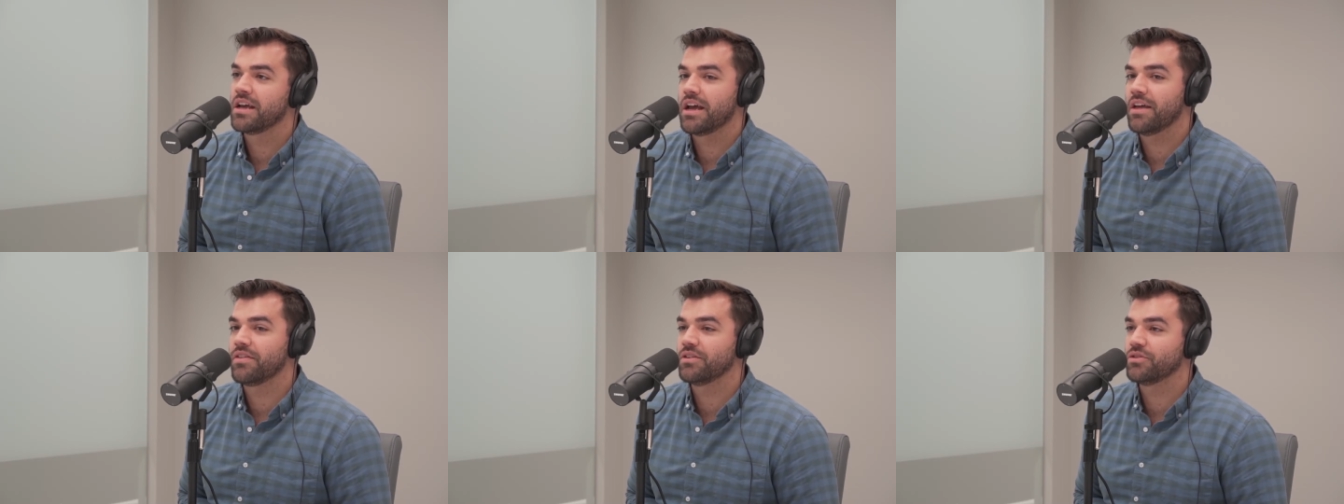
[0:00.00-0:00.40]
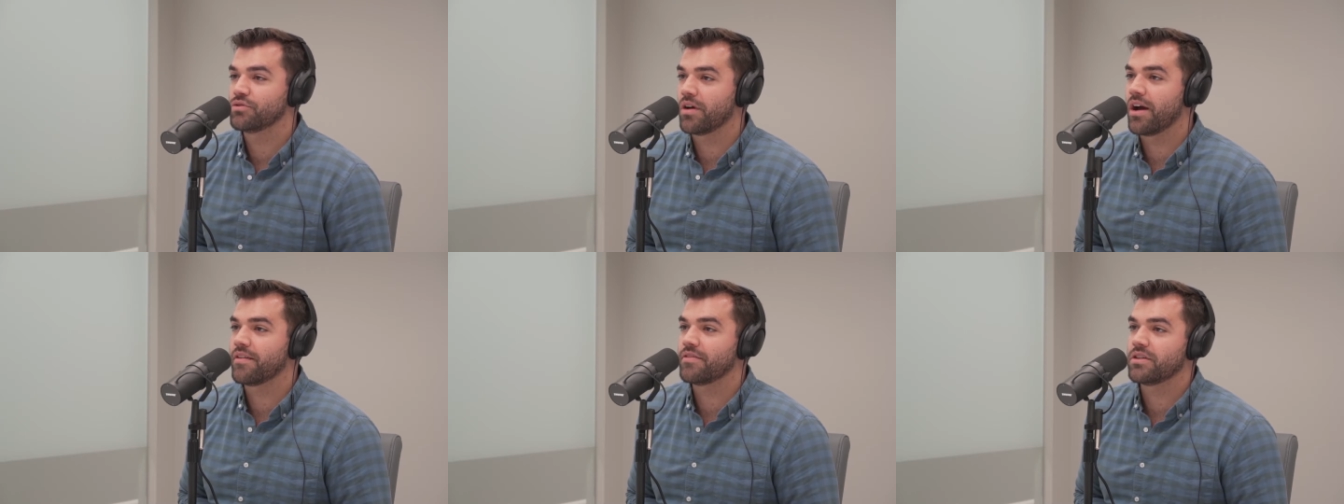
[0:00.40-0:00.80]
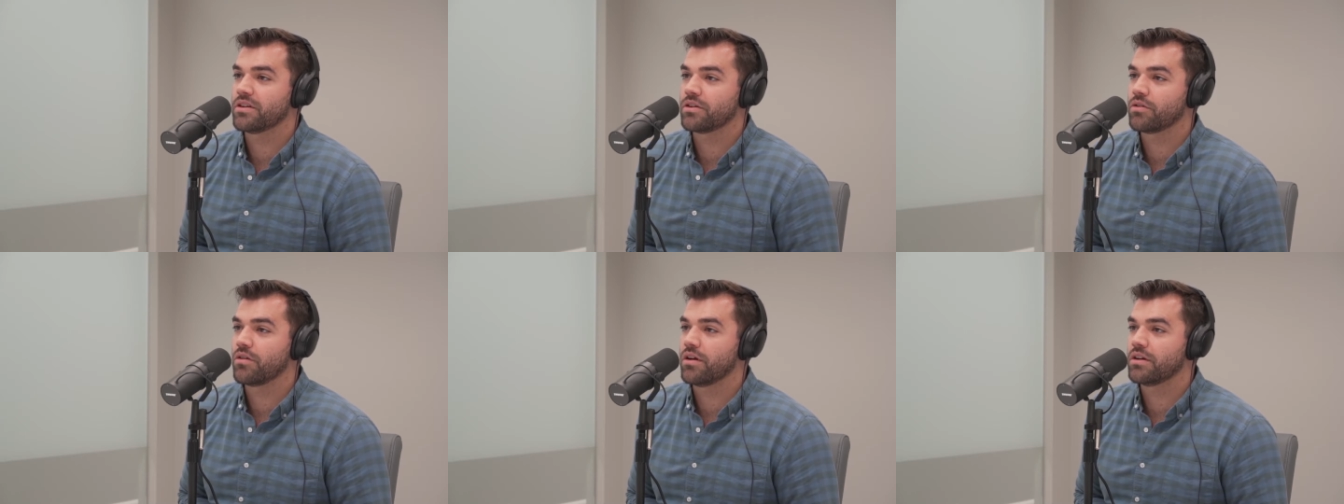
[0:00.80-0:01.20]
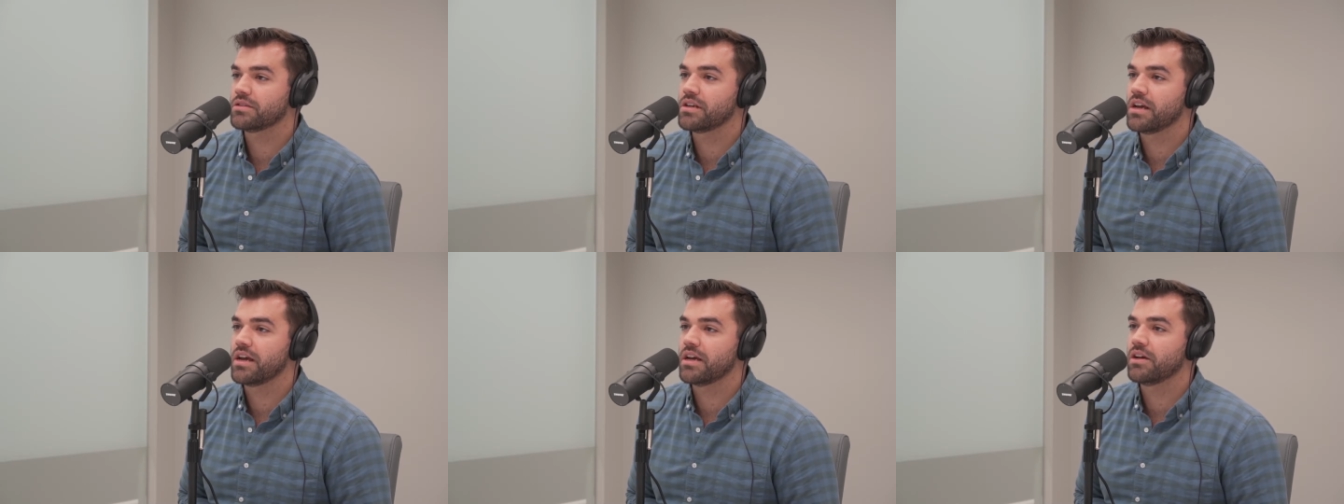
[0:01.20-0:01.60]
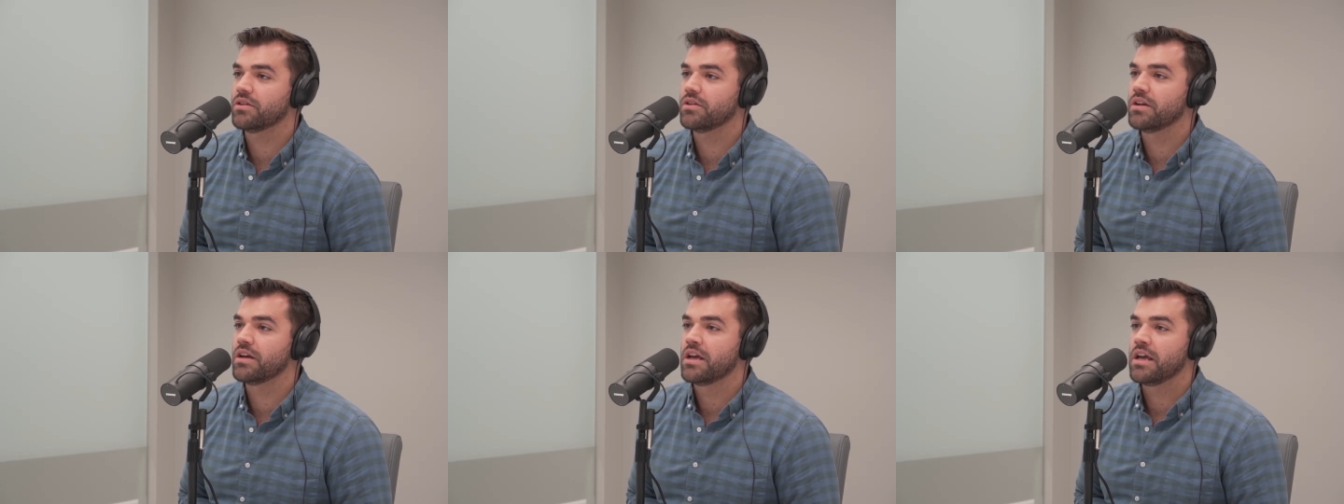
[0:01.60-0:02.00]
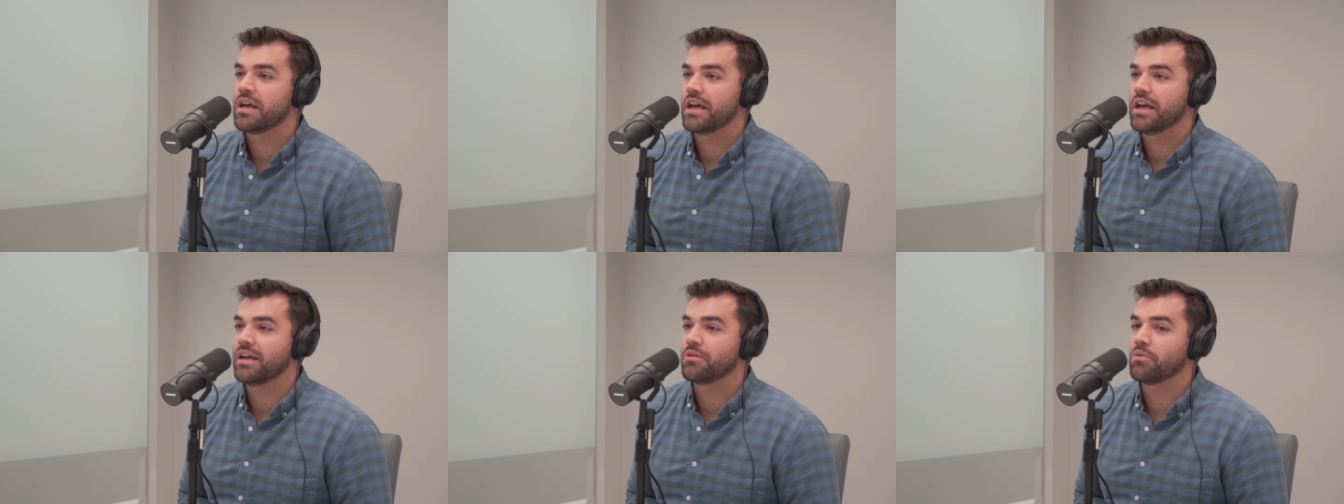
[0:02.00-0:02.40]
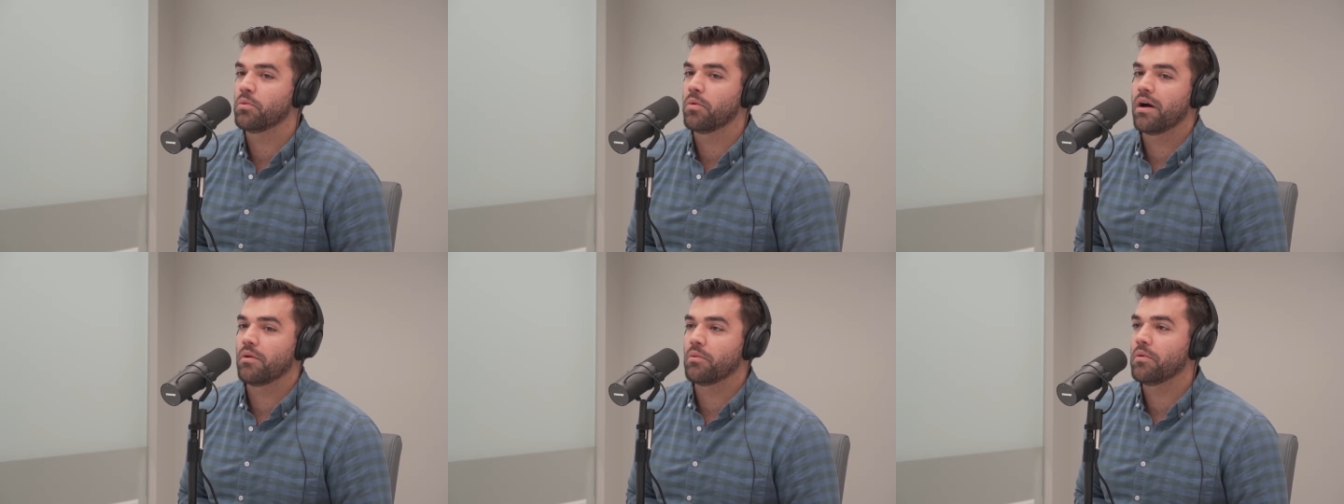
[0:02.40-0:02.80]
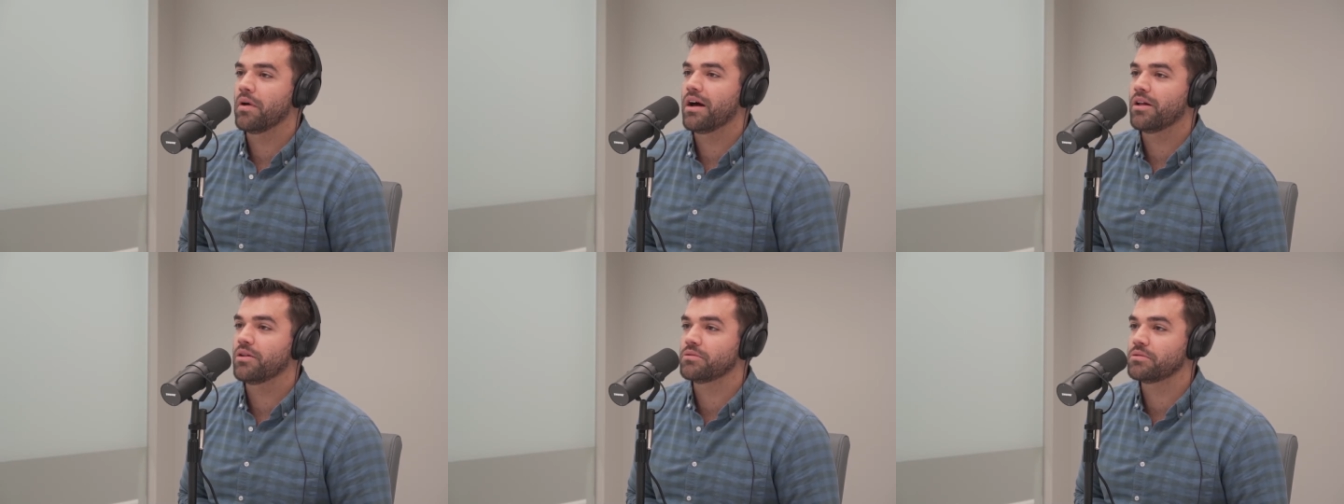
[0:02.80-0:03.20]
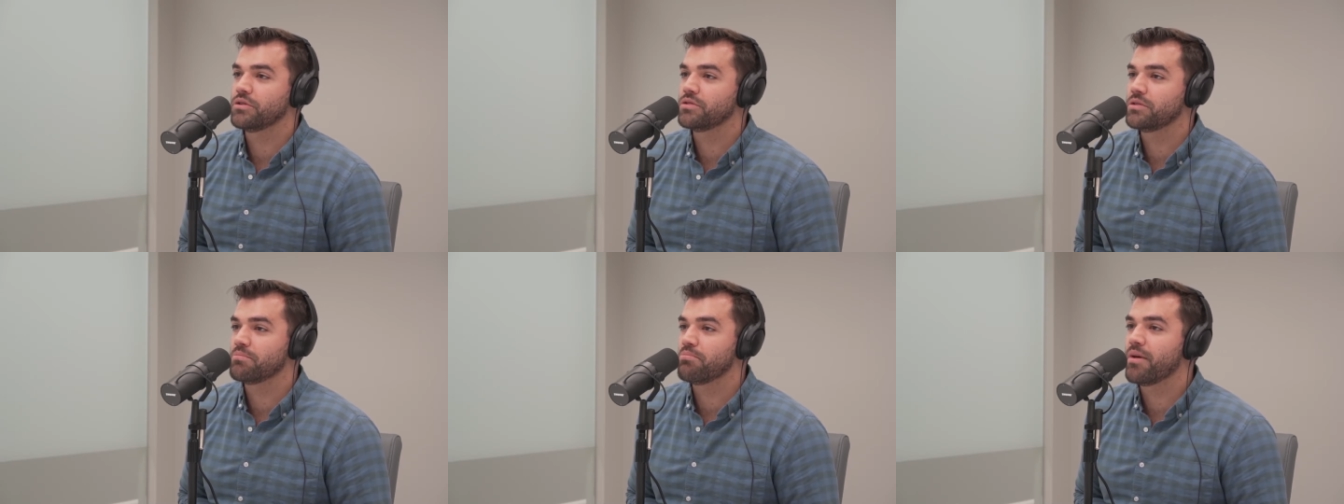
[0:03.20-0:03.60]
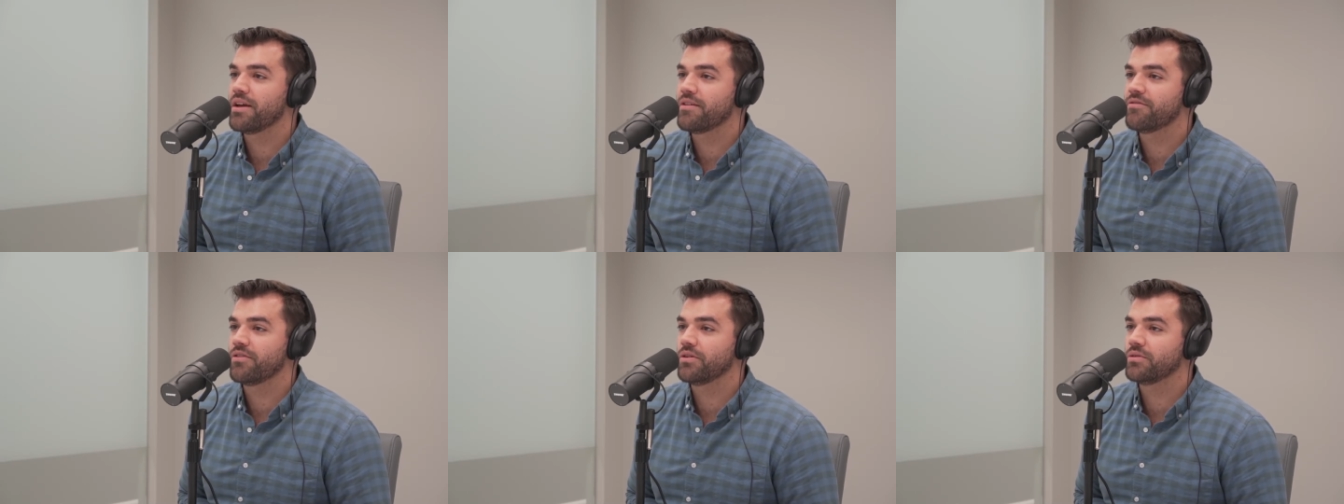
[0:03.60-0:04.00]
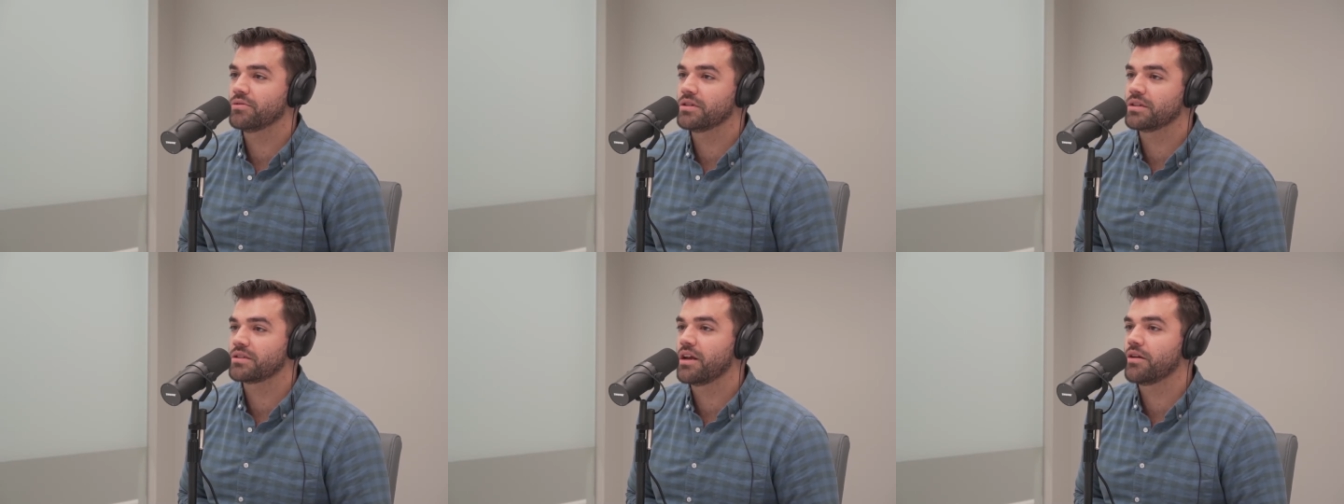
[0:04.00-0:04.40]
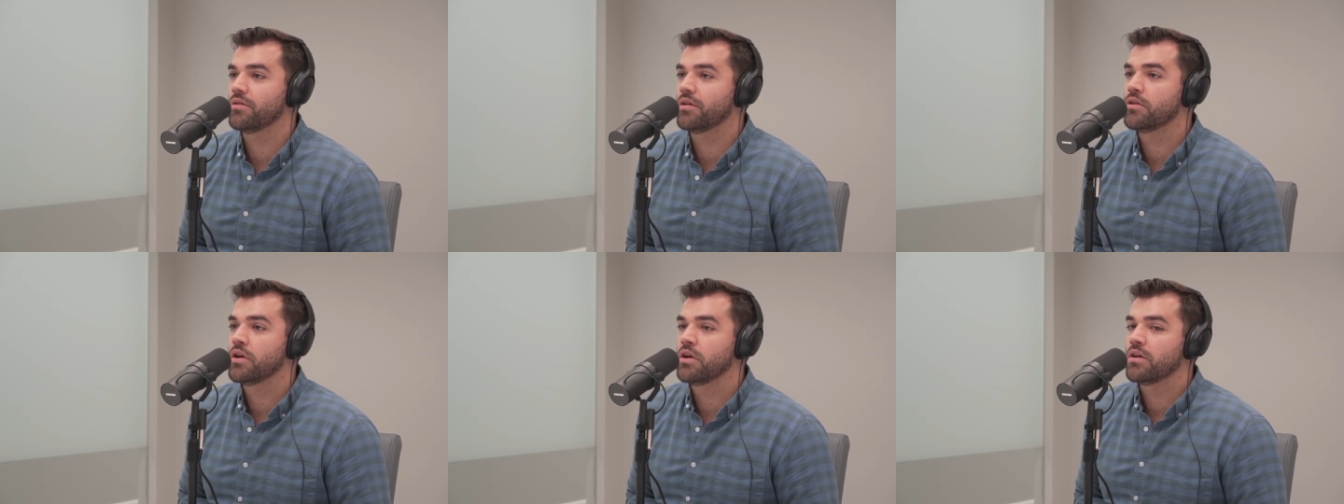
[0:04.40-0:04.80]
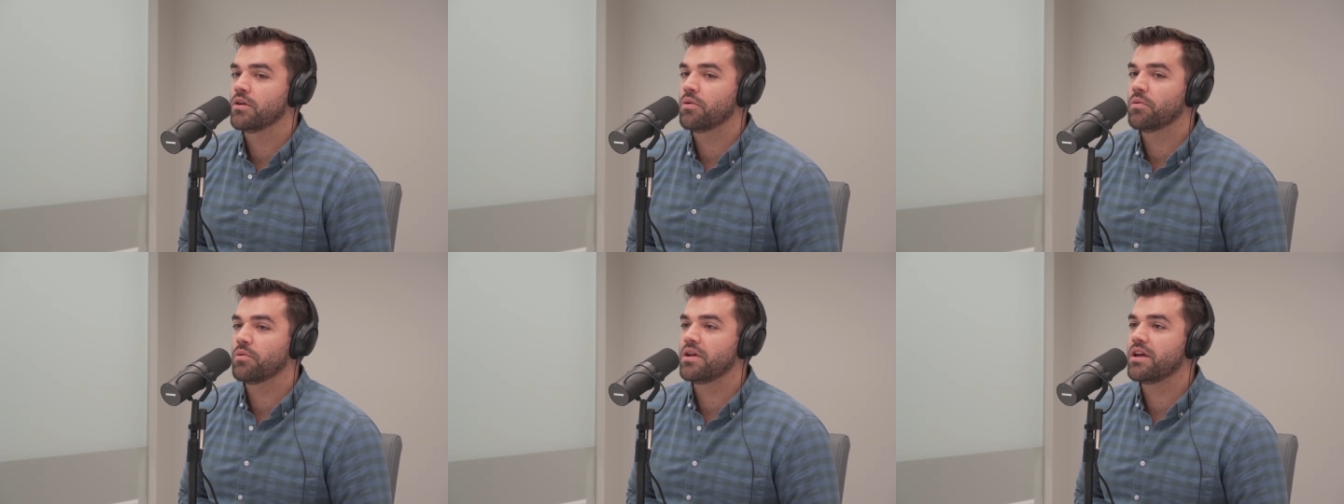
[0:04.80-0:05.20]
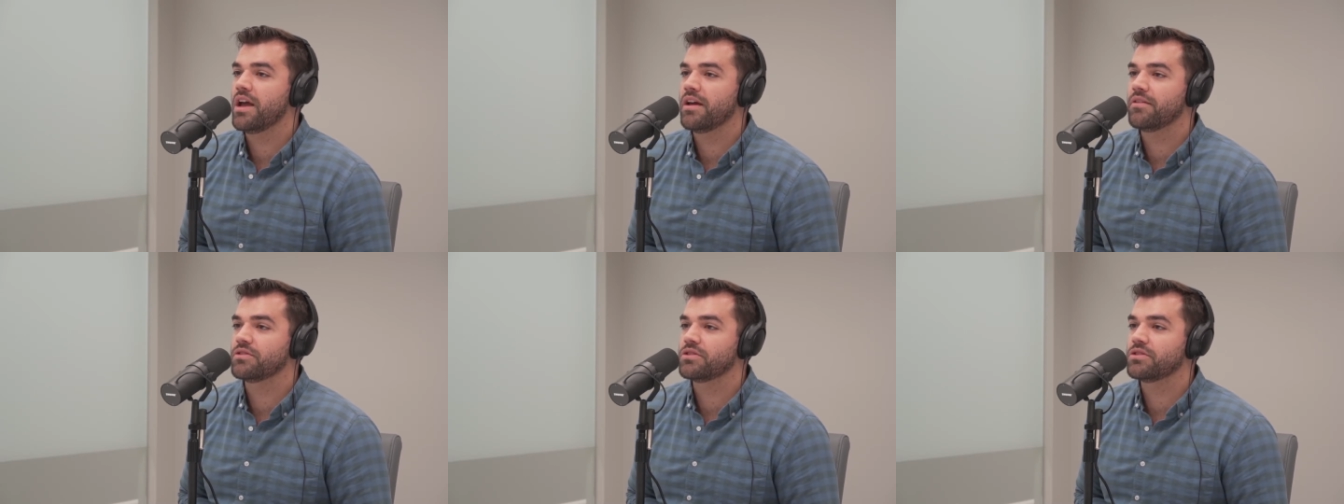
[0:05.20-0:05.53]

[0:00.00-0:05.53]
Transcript: and then driving it across town while using payphones, etc. We have